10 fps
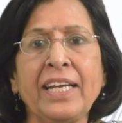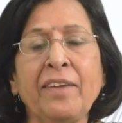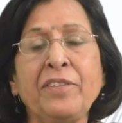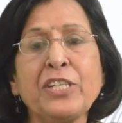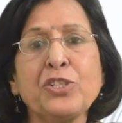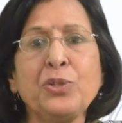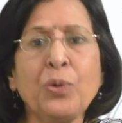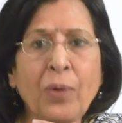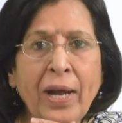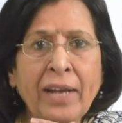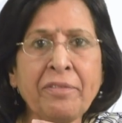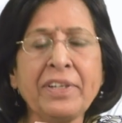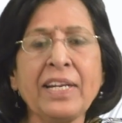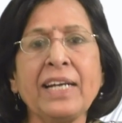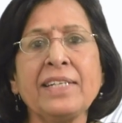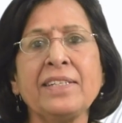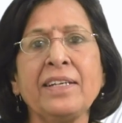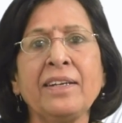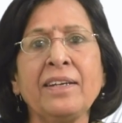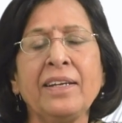If there's no
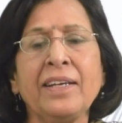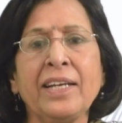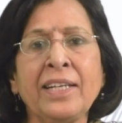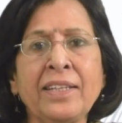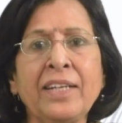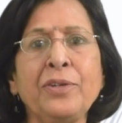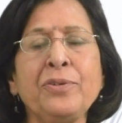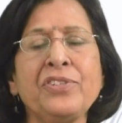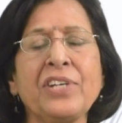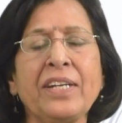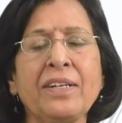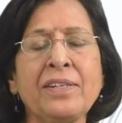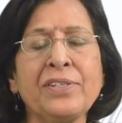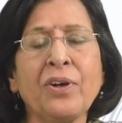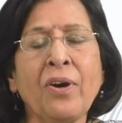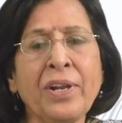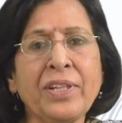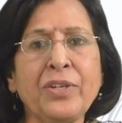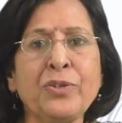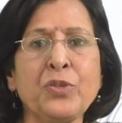advertising in the news channels or in
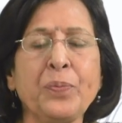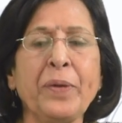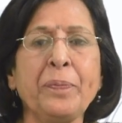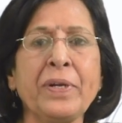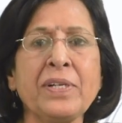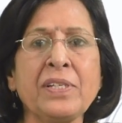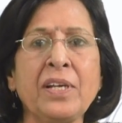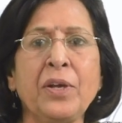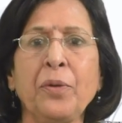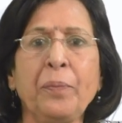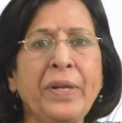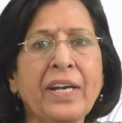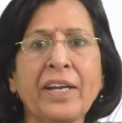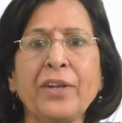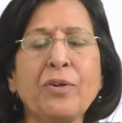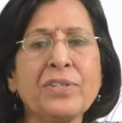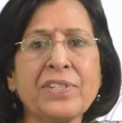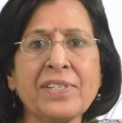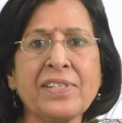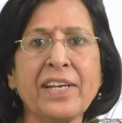the newspapers, media cannot
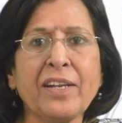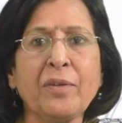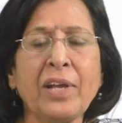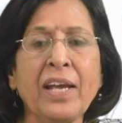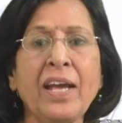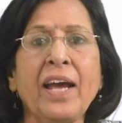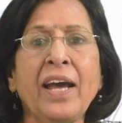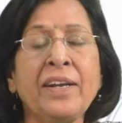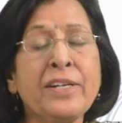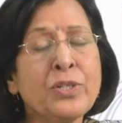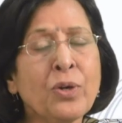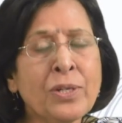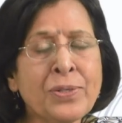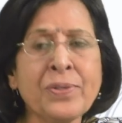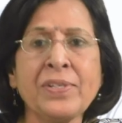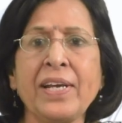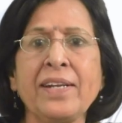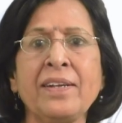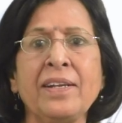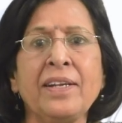sustain. And it is also
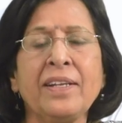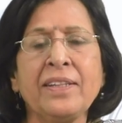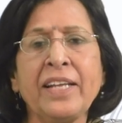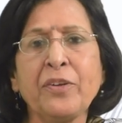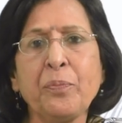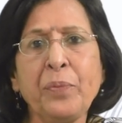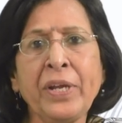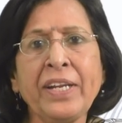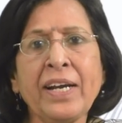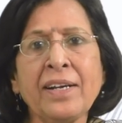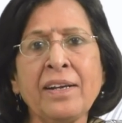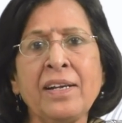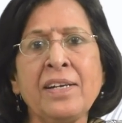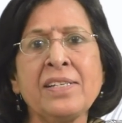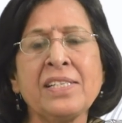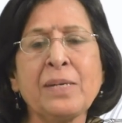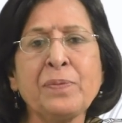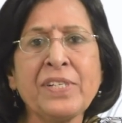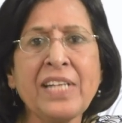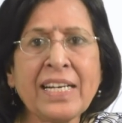said that media
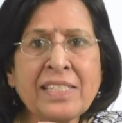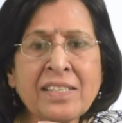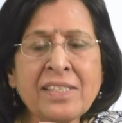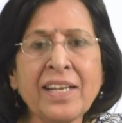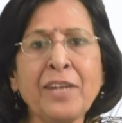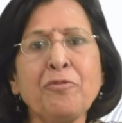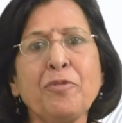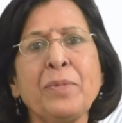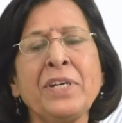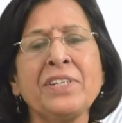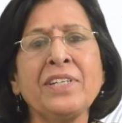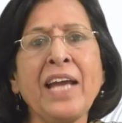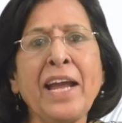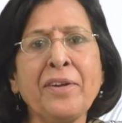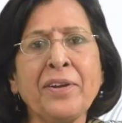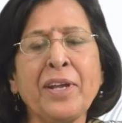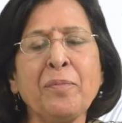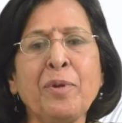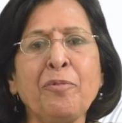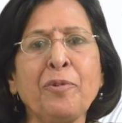subsidizes information
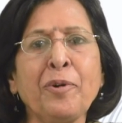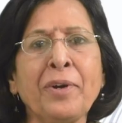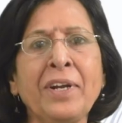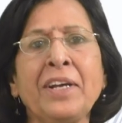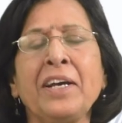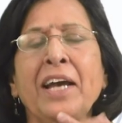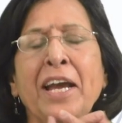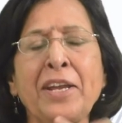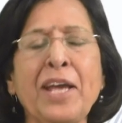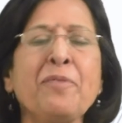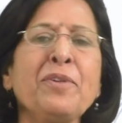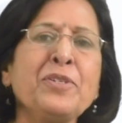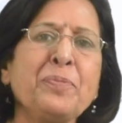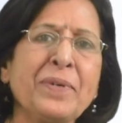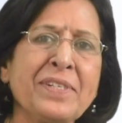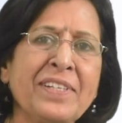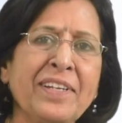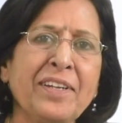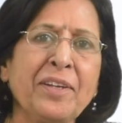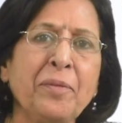entertainment for an average
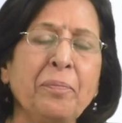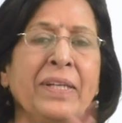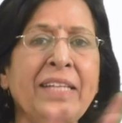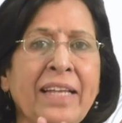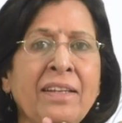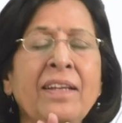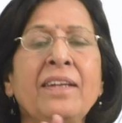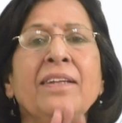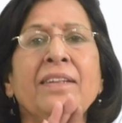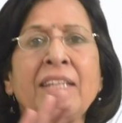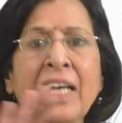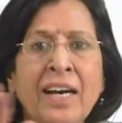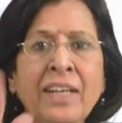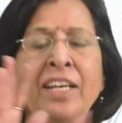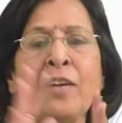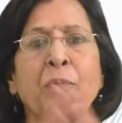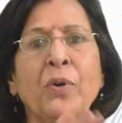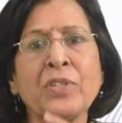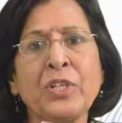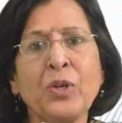person. But then there are other
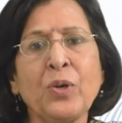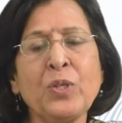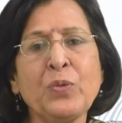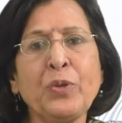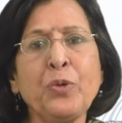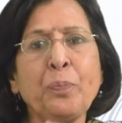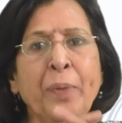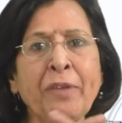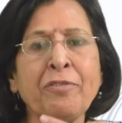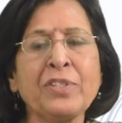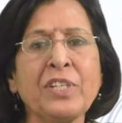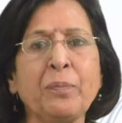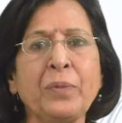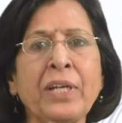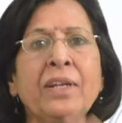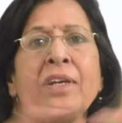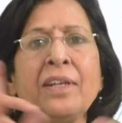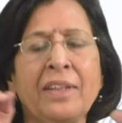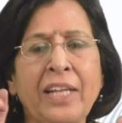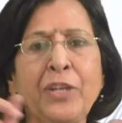pros and cons. When you pay for something,
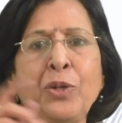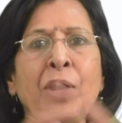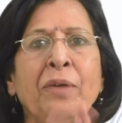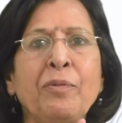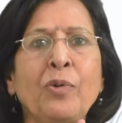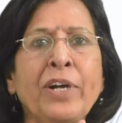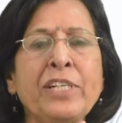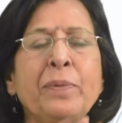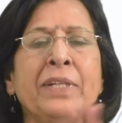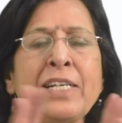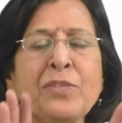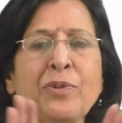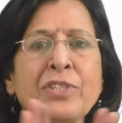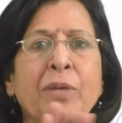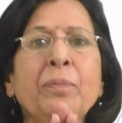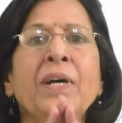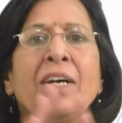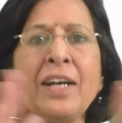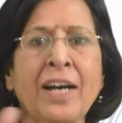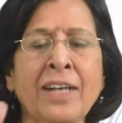then you have a voice, but that's for some
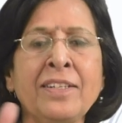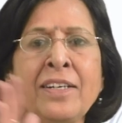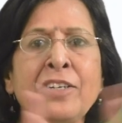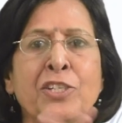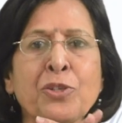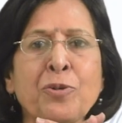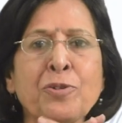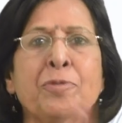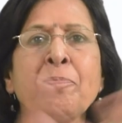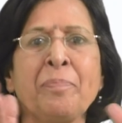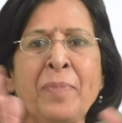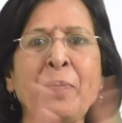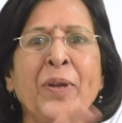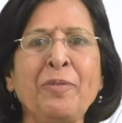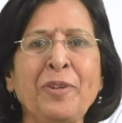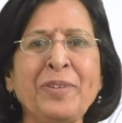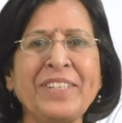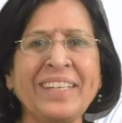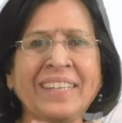other discourse, maybe in future.